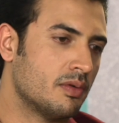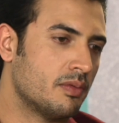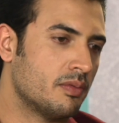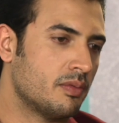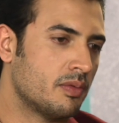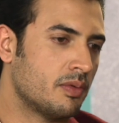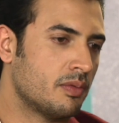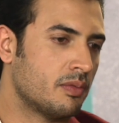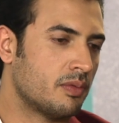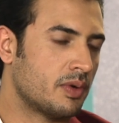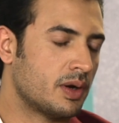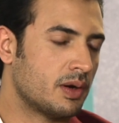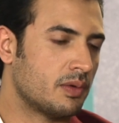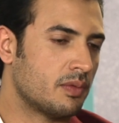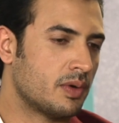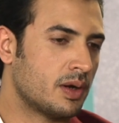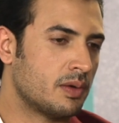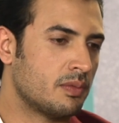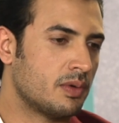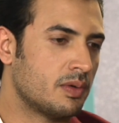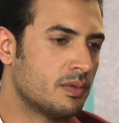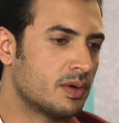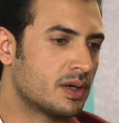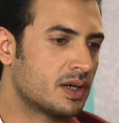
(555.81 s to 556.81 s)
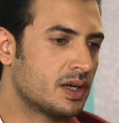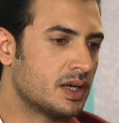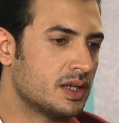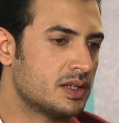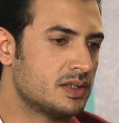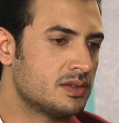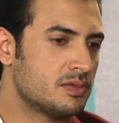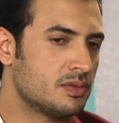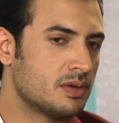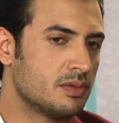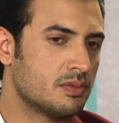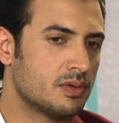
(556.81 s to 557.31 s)
when we were
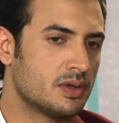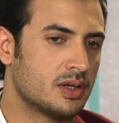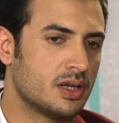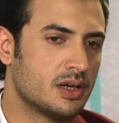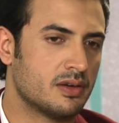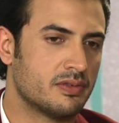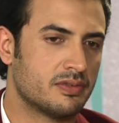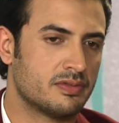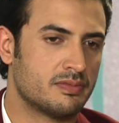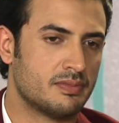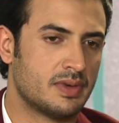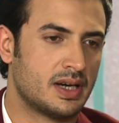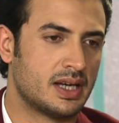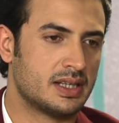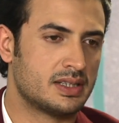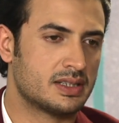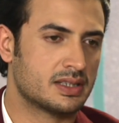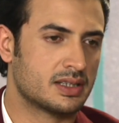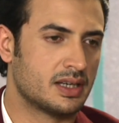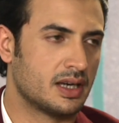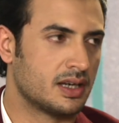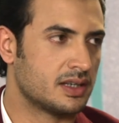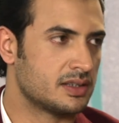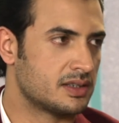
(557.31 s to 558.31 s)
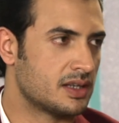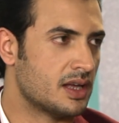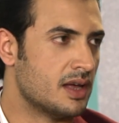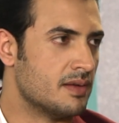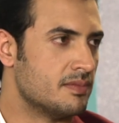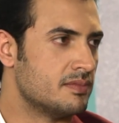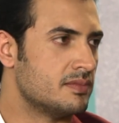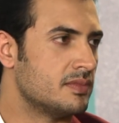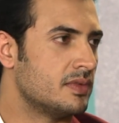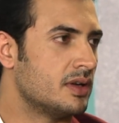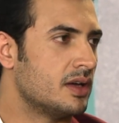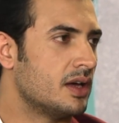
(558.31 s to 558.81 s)
kids, we would give maths ka
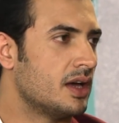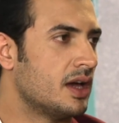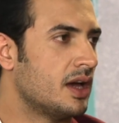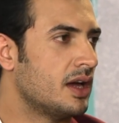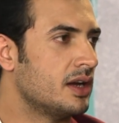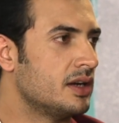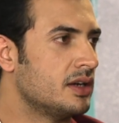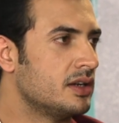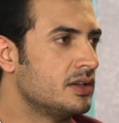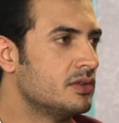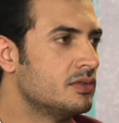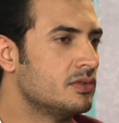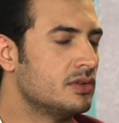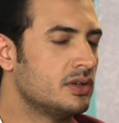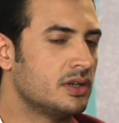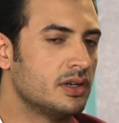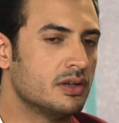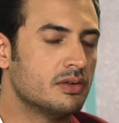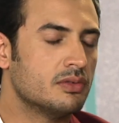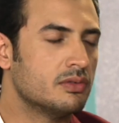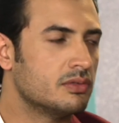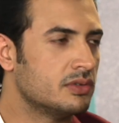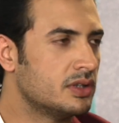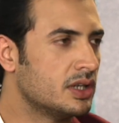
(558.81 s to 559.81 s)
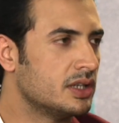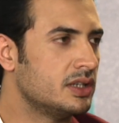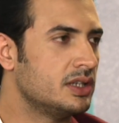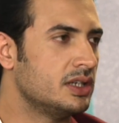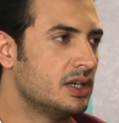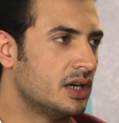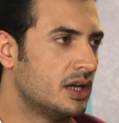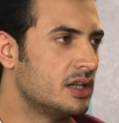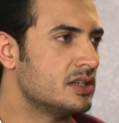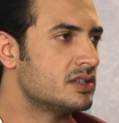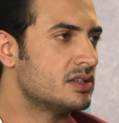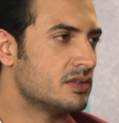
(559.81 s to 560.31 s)
exam, and you knew that the
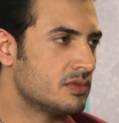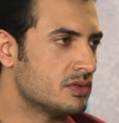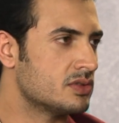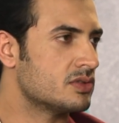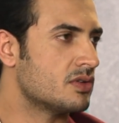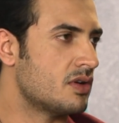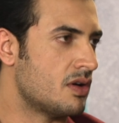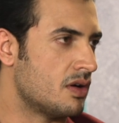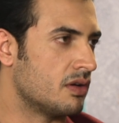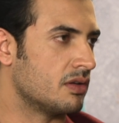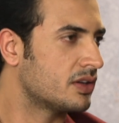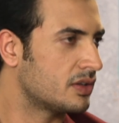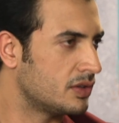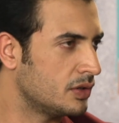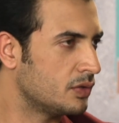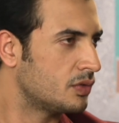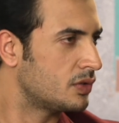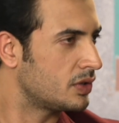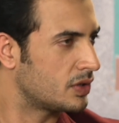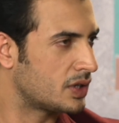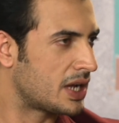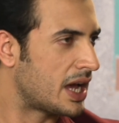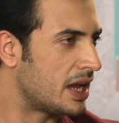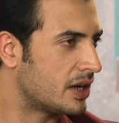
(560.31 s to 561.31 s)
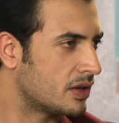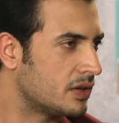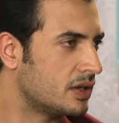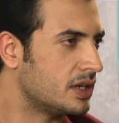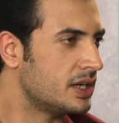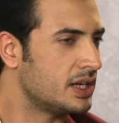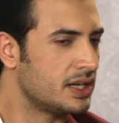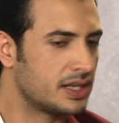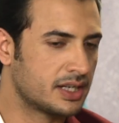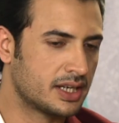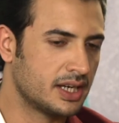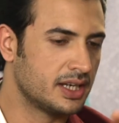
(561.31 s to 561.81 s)
answer was wrong. You could
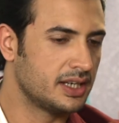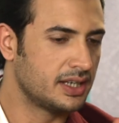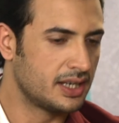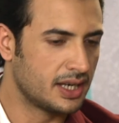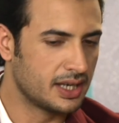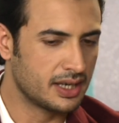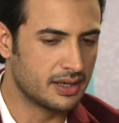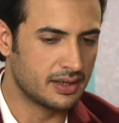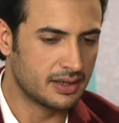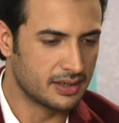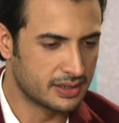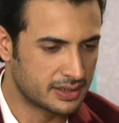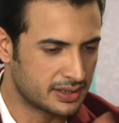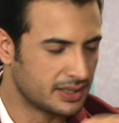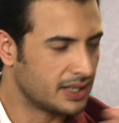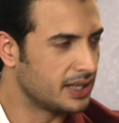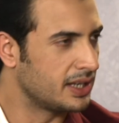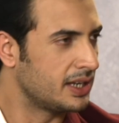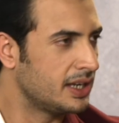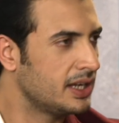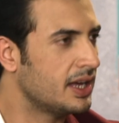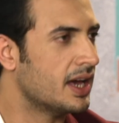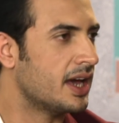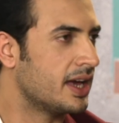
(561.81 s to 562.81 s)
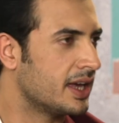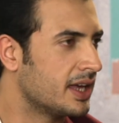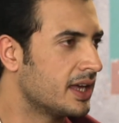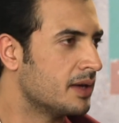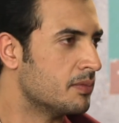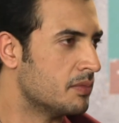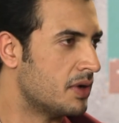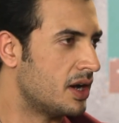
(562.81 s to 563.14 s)
calculate ke ye itne hi aayenge